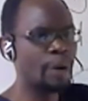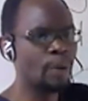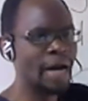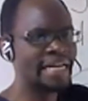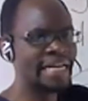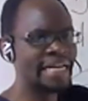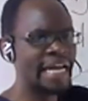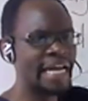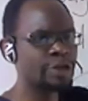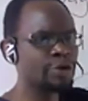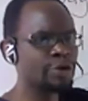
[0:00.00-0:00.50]

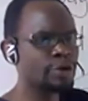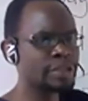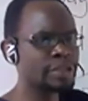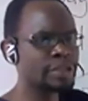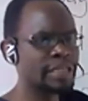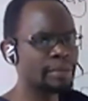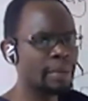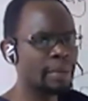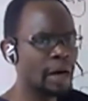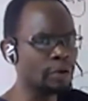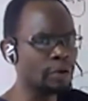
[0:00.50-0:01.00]
I talked
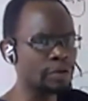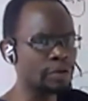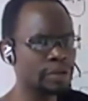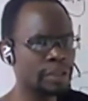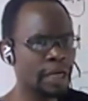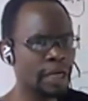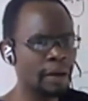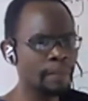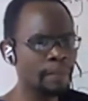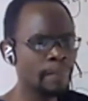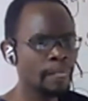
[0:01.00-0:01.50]
about.
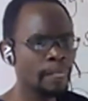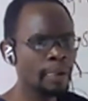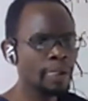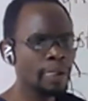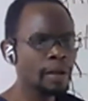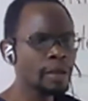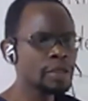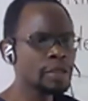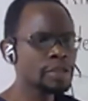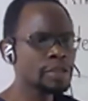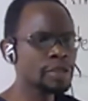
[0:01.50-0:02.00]
Yeah,
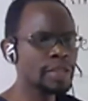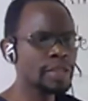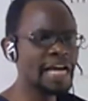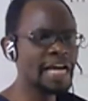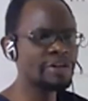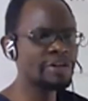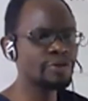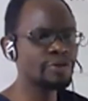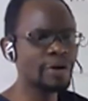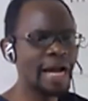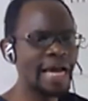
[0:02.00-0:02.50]
so
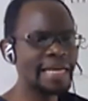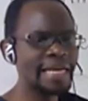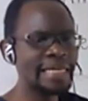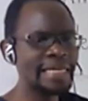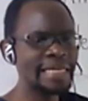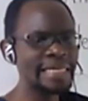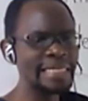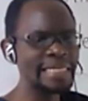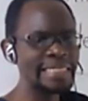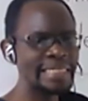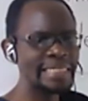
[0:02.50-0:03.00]
that you can
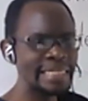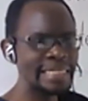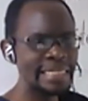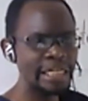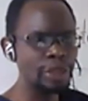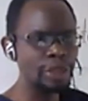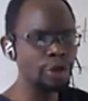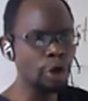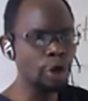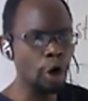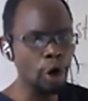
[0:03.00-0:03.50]

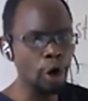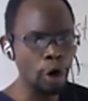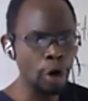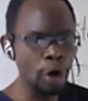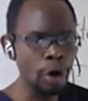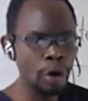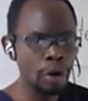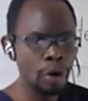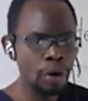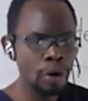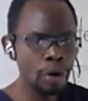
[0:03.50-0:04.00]
easily
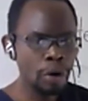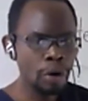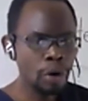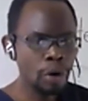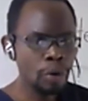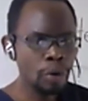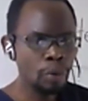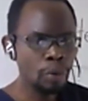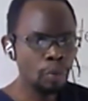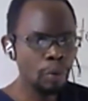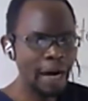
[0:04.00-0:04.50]
know
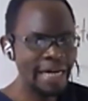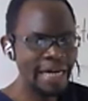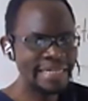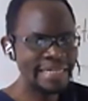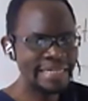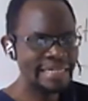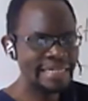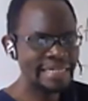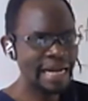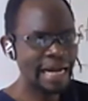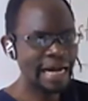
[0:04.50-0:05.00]

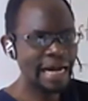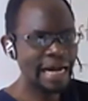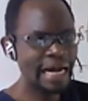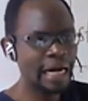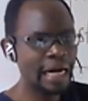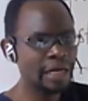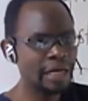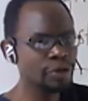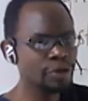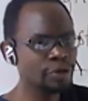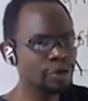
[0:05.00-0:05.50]
what
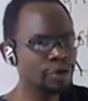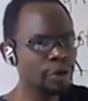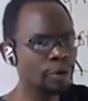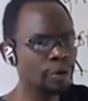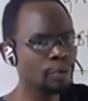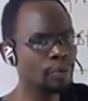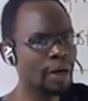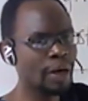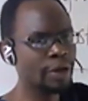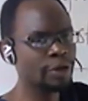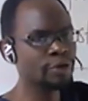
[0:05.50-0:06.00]

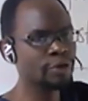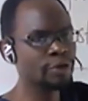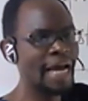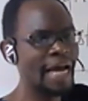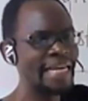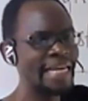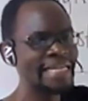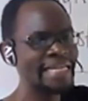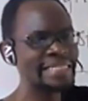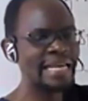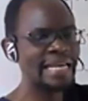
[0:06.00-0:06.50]
you
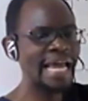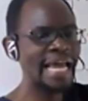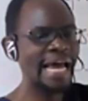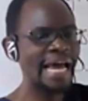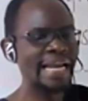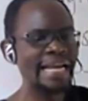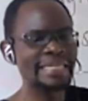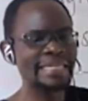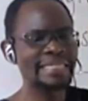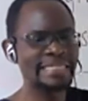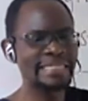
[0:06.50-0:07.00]
can easily
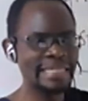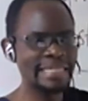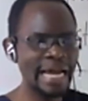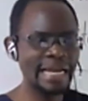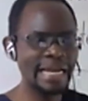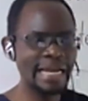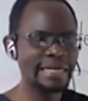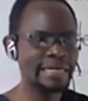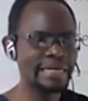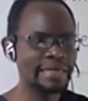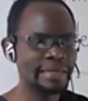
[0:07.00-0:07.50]

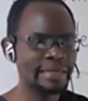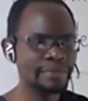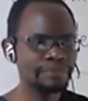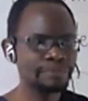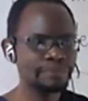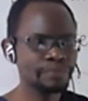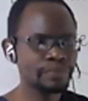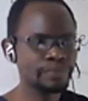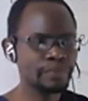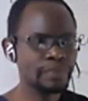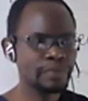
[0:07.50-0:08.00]
understand.
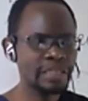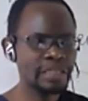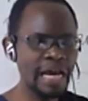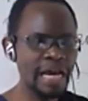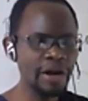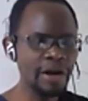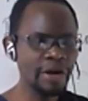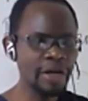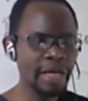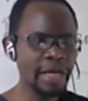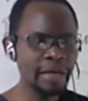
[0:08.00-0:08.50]
Is
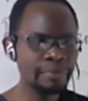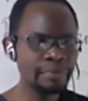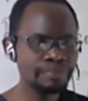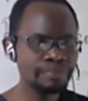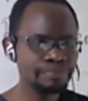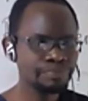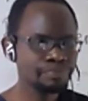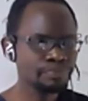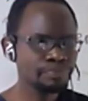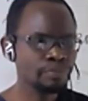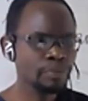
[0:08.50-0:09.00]
that okay?
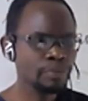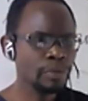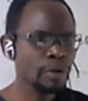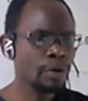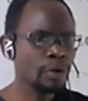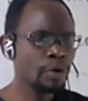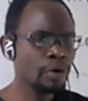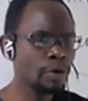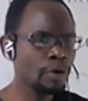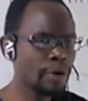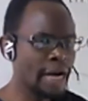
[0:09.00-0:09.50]

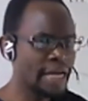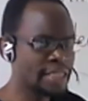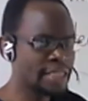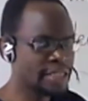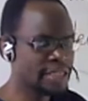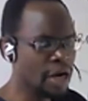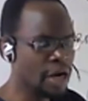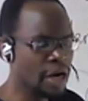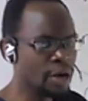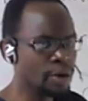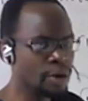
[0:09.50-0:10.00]
All right.
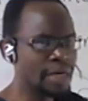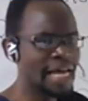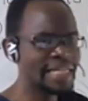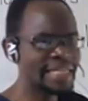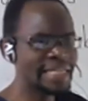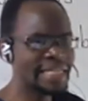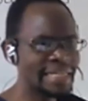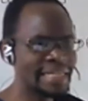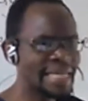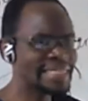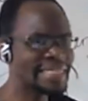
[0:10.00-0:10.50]
So
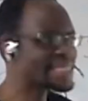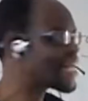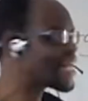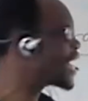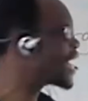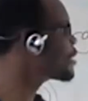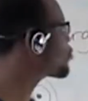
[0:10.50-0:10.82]
let's start